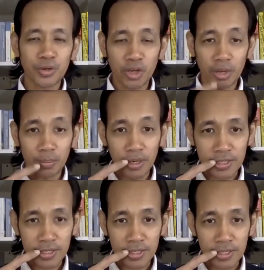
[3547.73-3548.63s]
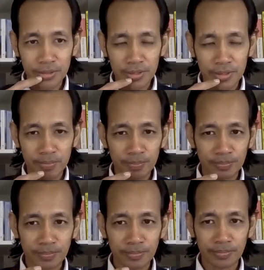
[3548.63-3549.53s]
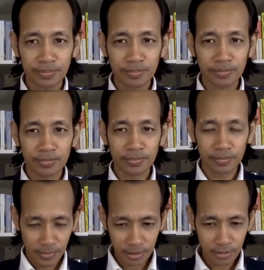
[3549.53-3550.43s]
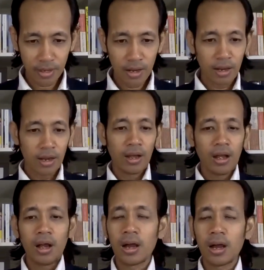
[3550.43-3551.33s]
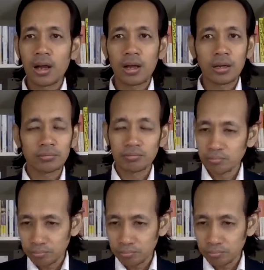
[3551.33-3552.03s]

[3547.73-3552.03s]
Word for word: through your pursed lips. Right? Uh,